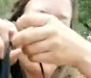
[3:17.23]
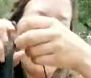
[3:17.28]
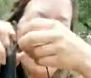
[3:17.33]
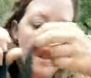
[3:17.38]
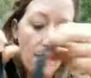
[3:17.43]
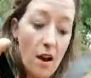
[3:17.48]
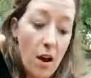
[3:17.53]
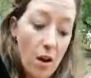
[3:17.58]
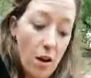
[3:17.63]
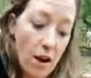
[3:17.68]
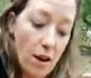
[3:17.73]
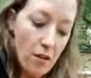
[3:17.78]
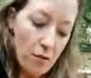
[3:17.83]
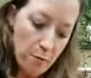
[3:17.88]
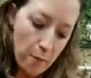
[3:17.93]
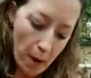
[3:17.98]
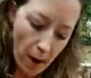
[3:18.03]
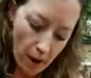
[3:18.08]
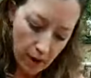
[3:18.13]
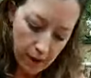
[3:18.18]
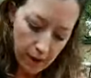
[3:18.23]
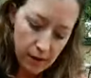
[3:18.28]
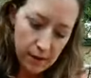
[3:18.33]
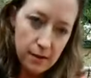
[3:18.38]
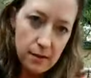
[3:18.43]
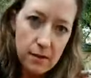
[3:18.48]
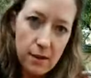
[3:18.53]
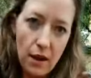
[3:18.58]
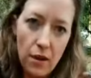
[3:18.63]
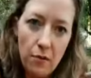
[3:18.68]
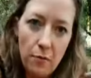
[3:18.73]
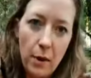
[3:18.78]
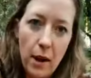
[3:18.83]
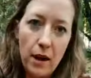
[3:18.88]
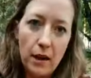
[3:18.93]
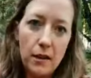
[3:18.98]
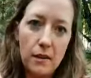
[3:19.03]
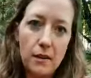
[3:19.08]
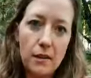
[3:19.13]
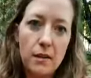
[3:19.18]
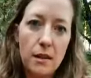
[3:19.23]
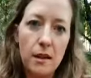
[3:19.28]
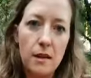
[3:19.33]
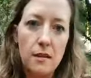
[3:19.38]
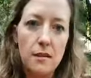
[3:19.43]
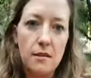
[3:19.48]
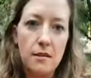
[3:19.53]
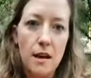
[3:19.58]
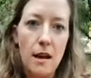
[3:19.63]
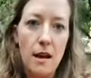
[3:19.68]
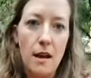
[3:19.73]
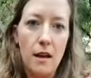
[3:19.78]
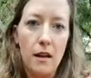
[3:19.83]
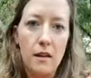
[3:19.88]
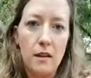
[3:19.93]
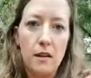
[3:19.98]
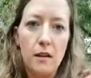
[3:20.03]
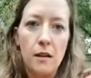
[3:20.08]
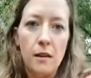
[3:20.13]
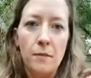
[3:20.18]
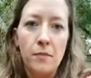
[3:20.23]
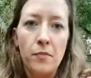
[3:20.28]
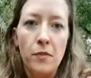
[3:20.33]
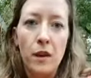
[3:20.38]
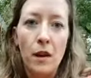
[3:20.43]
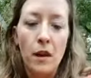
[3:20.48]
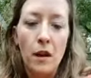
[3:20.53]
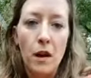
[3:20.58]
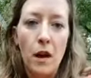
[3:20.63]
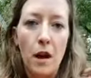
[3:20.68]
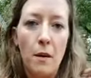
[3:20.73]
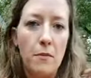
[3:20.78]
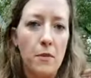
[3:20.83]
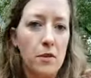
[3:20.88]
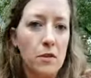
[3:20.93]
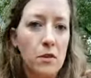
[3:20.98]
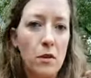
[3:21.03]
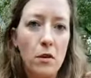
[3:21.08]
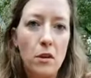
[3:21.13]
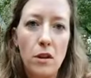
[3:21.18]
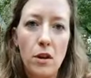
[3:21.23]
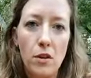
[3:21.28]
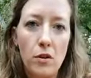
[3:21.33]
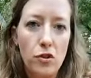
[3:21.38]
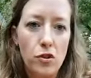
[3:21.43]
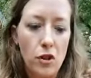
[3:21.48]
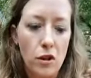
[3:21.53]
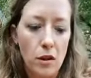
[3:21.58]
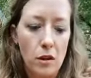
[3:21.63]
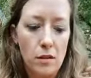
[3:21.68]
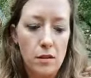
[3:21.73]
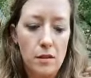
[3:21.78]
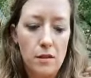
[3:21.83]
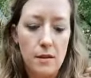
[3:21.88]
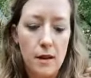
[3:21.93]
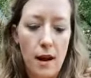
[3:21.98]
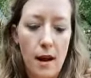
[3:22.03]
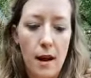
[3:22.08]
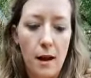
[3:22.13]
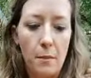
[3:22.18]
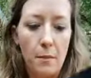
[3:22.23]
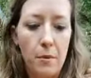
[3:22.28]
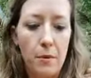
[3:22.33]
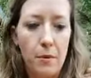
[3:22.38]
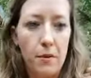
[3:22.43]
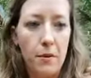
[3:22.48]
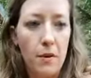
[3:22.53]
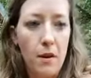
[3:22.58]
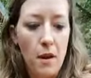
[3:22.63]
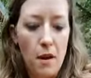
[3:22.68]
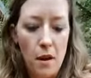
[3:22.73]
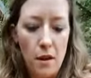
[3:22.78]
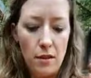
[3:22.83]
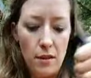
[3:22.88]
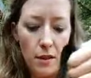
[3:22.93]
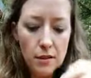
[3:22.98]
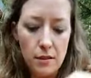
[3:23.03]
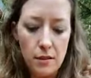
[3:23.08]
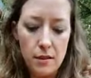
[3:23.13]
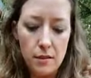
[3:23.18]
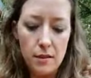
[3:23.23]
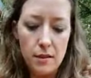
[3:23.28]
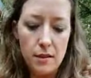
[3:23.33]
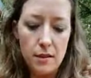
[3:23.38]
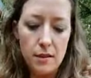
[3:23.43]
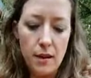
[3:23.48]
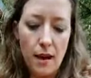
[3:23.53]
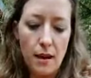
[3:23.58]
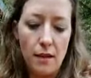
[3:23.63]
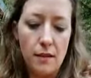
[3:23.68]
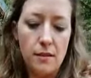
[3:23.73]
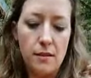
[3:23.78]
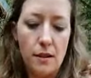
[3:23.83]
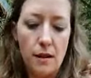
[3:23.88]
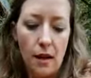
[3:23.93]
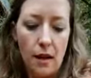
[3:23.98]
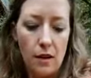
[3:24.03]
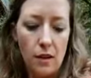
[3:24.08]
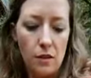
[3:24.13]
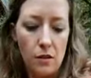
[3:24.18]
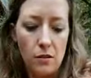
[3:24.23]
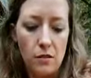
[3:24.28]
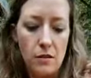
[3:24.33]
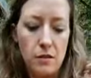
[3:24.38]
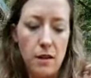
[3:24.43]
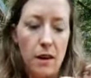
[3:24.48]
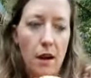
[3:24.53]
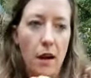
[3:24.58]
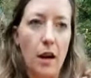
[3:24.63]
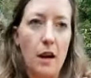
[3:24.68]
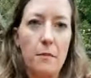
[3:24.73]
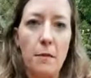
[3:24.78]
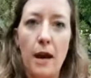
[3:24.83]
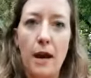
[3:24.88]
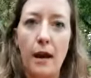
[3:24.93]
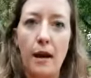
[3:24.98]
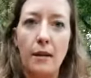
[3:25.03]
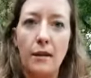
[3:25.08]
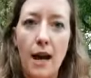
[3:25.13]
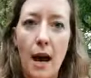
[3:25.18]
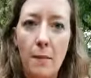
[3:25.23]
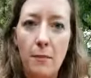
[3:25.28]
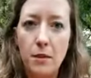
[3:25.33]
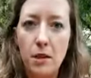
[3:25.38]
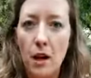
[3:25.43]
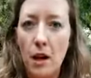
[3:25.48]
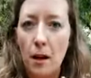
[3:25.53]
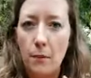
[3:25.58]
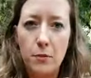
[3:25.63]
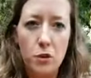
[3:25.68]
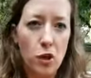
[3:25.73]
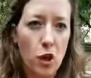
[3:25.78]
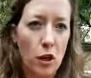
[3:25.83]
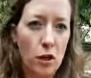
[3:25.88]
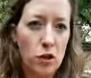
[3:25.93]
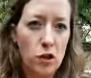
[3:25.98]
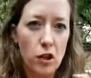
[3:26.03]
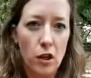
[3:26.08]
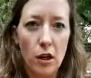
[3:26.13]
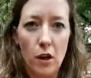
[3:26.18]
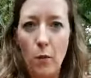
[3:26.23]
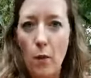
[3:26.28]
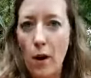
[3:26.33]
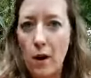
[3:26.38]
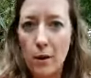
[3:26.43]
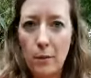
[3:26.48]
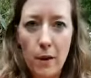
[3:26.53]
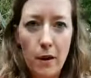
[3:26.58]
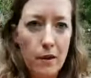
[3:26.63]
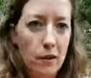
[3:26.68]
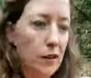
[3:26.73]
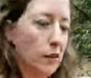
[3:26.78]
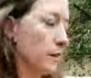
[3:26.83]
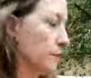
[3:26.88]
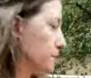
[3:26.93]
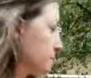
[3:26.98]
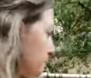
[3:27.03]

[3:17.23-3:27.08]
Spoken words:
And they all have pockets. So they have pockets on the inside. There's no closure or snap. This is the size that I use to carry my laptop, charger, water bottle.